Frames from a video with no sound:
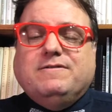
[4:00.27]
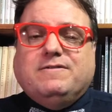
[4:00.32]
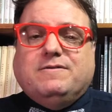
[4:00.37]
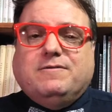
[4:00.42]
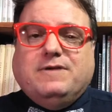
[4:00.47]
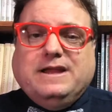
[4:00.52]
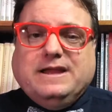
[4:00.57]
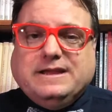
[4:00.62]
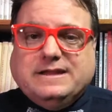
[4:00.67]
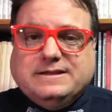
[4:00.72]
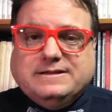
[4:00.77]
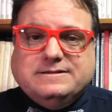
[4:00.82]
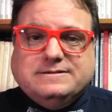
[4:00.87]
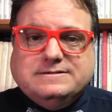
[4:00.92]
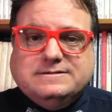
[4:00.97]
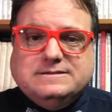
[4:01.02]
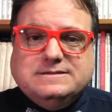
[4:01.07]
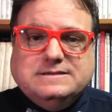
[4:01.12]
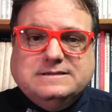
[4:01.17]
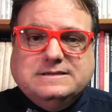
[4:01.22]
the week,
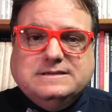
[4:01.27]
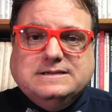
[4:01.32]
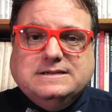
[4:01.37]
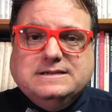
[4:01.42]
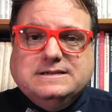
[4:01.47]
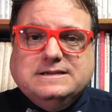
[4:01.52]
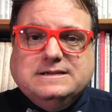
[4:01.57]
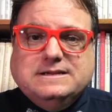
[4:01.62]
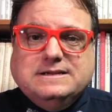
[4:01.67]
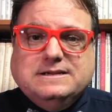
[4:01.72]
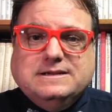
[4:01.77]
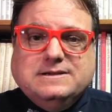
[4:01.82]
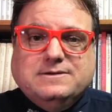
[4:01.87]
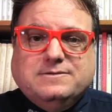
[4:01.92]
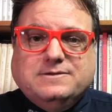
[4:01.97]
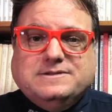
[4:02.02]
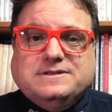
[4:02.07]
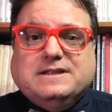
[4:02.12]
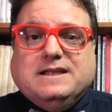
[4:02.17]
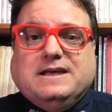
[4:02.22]

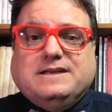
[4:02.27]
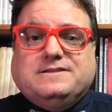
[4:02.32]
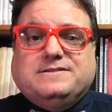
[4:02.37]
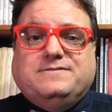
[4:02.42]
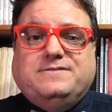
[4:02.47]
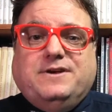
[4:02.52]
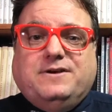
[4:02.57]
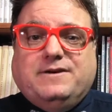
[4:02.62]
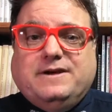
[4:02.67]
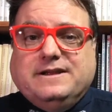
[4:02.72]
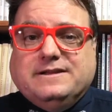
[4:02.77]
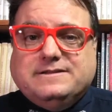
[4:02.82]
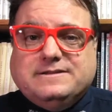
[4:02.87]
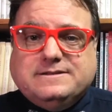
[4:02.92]
was the loss of Nereus.